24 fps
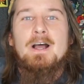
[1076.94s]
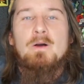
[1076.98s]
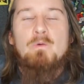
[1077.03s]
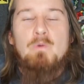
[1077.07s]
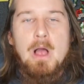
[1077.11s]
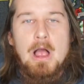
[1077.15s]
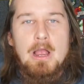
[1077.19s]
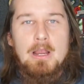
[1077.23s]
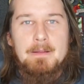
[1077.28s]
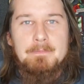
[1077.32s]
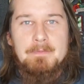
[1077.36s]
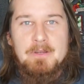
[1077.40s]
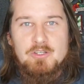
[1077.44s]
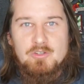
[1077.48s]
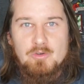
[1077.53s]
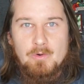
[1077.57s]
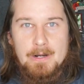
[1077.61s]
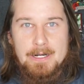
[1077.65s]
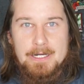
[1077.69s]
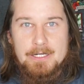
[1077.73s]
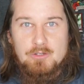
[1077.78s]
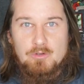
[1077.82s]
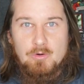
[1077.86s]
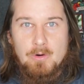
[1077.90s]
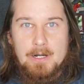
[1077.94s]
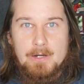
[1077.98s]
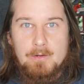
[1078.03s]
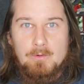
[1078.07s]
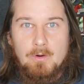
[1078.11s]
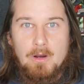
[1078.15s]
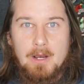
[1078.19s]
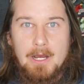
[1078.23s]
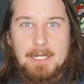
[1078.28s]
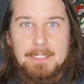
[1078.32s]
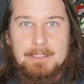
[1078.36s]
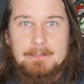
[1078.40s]
Welcome to
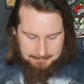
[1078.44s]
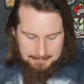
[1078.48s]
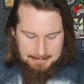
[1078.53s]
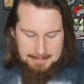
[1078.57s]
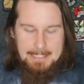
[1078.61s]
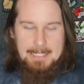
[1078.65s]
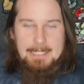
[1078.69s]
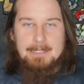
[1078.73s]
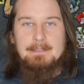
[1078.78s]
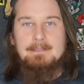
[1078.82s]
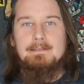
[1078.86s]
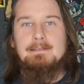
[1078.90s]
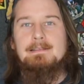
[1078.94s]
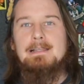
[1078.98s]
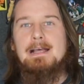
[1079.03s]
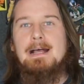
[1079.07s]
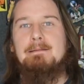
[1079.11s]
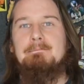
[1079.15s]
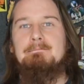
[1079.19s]
2021. The end. Stop.